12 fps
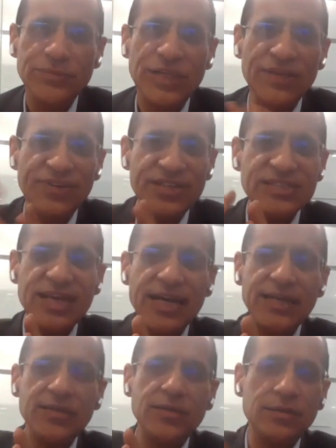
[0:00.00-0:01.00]
delivery
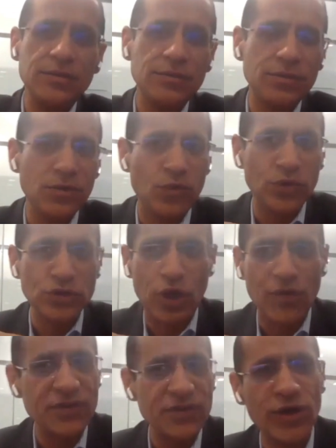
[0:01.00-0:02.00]
side was
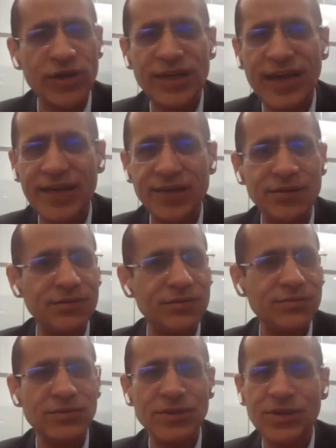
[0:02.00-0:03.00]
always online
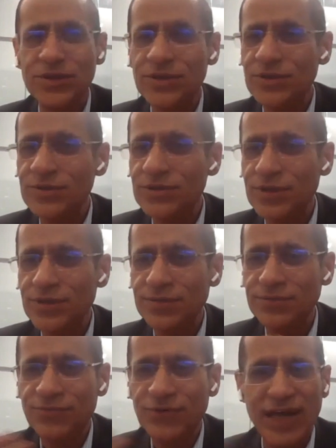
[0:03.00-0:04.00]

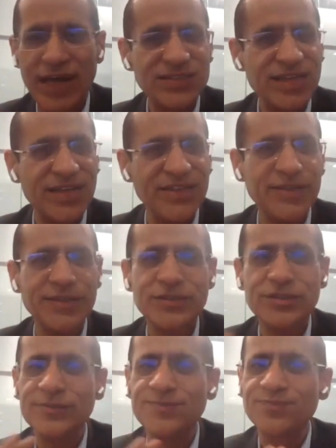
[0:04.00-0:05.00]
for last 10
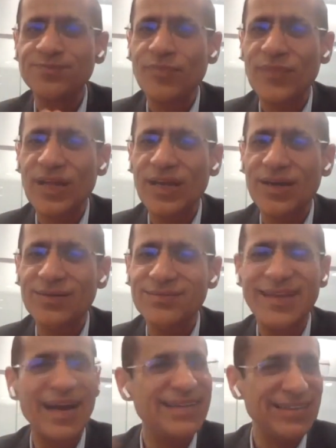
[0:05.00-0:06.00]
years.
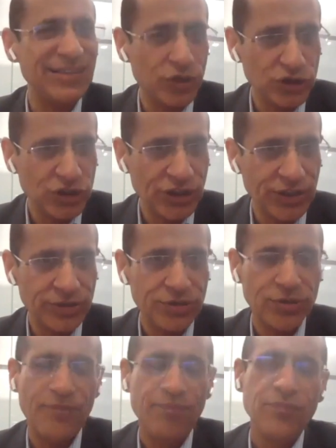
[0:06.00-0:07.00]
That did not change.
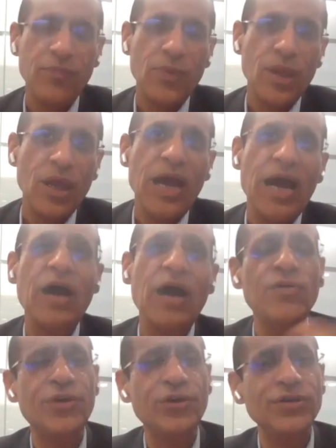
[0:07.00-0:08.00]

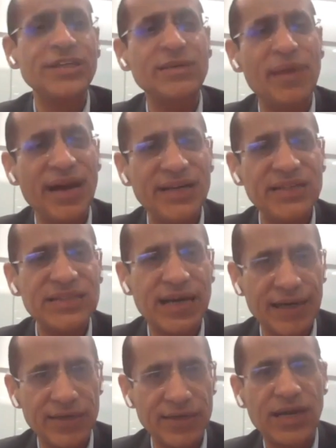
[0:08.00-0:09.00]
However, on the demand
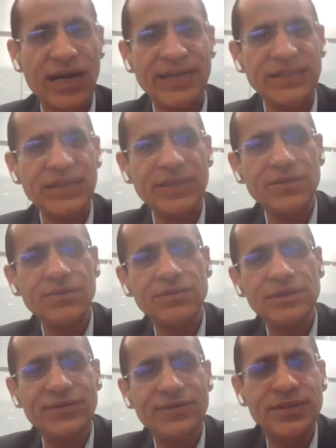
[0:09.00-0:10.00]
side, I think
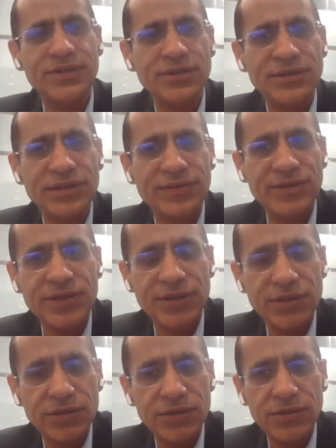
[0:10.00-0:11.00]
there were